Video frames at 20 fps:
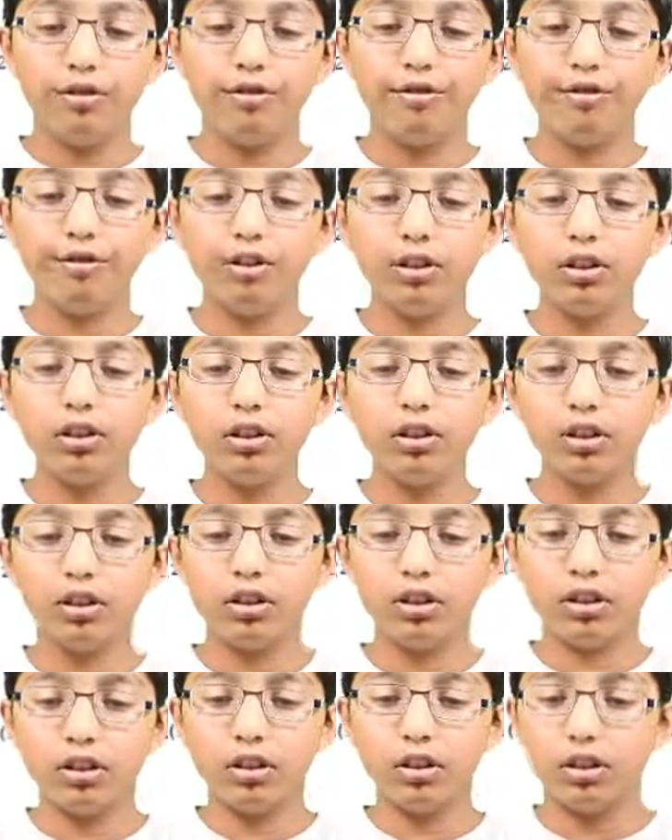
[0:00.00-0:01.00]

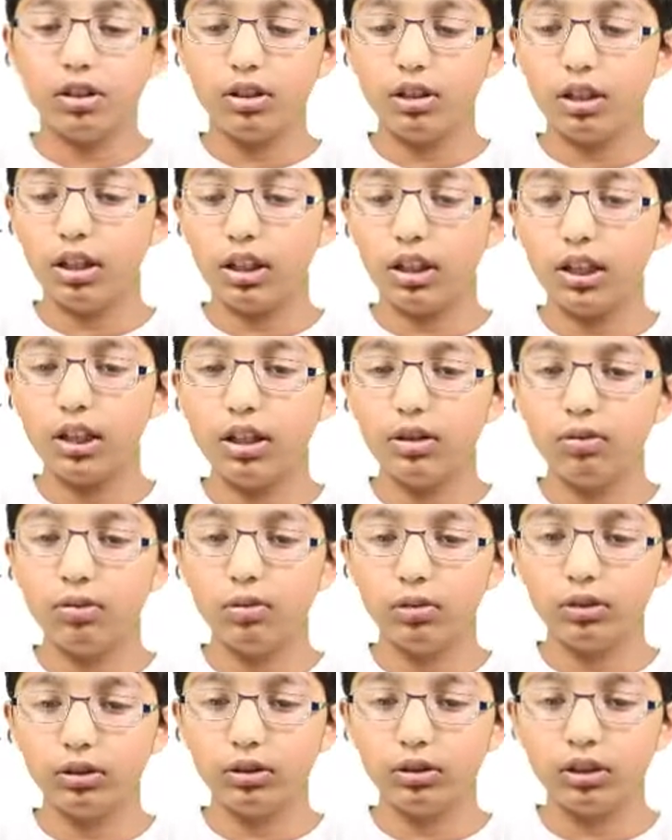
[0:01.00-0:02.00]
font
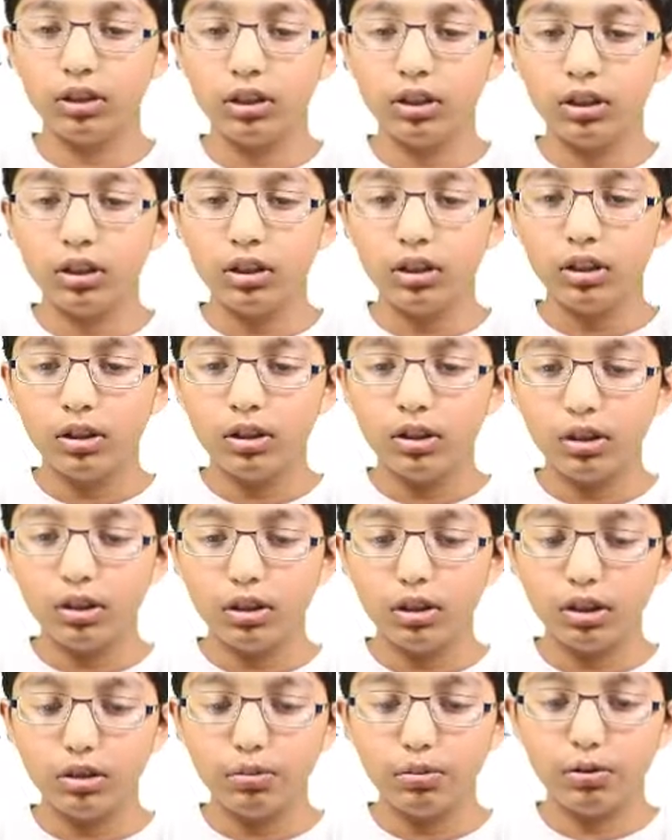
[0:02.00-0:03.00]
equals
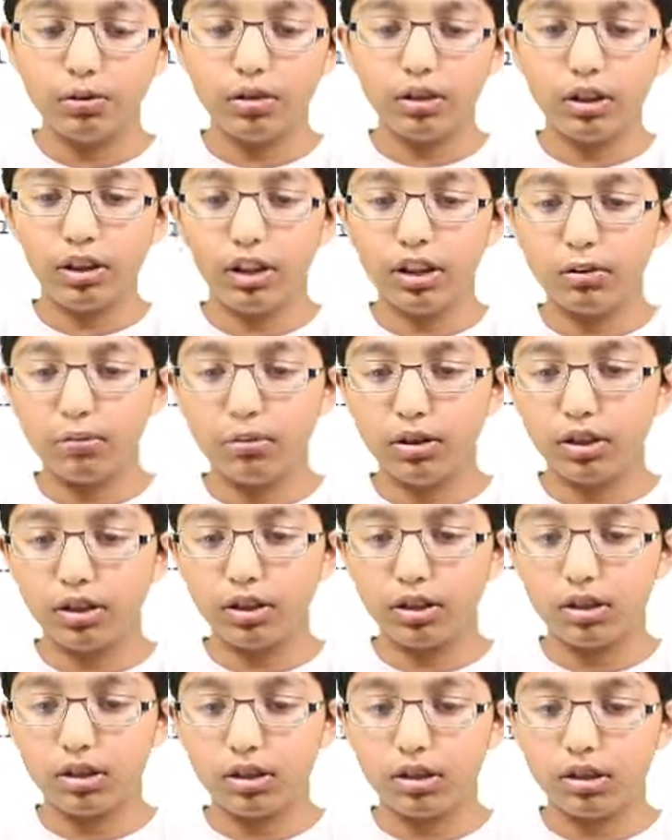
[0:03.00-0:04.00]
open quotation
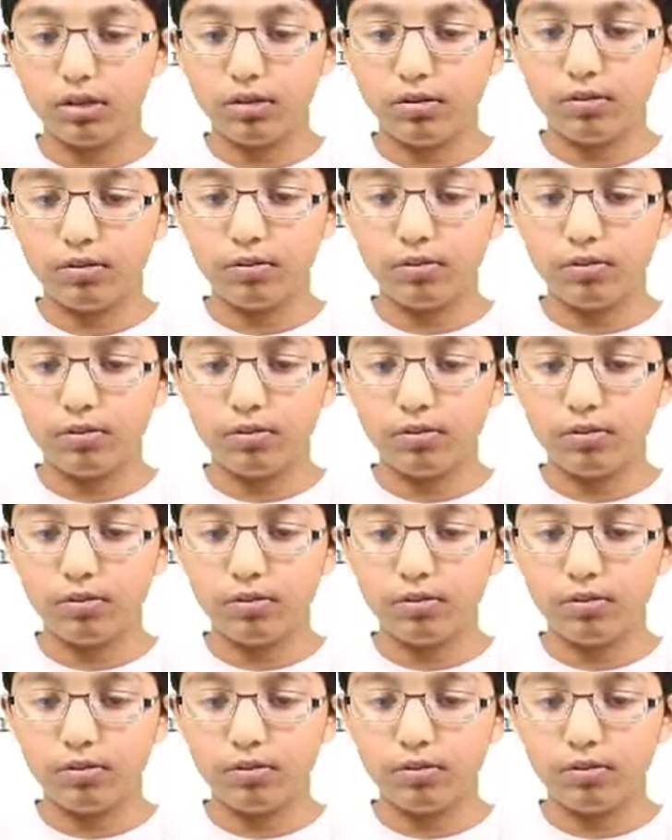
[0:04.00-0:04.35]
marks,